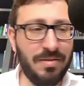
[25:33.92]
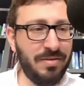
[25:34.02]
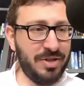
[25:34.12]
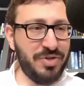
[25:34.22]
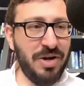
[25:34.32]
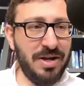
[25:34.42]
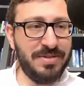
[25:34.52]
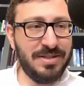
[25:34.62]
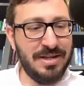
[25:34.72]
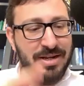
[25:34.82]
The
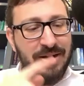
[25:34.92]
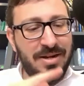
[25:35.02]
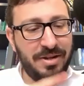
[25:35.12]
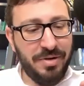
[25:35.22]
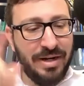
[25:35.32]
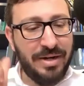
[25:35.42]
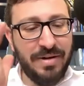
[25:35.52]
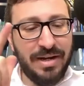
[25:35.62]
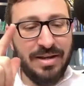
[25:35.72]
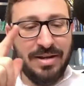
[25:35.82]
shrubs, the
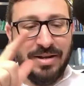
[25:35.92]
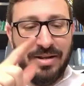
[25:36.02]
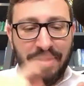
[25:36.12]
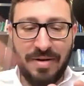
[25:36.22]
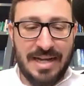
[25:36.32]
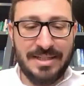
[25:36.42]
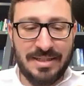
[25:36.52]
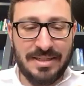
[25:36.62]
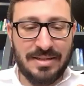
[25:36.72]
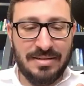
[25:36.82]
greenery, the
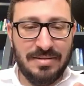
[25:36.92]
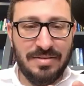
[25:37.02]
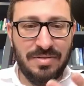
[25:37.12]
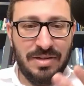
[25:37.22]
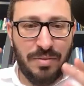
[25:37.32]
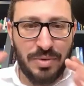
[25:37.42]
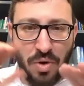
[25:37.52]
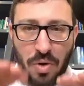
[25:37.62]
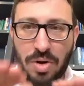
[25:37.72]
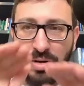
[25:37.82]
grasses, it was
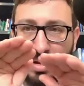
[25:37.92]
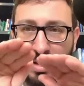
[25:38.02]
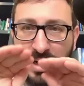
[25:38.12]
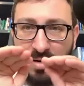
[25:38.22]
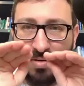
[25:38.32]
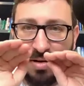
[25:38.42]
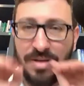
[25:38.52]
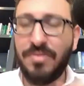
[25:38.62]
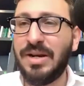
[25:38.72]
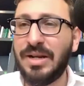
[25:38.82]
all there on
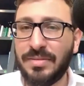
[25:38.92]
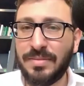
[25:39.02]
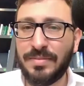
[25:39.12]
the ready.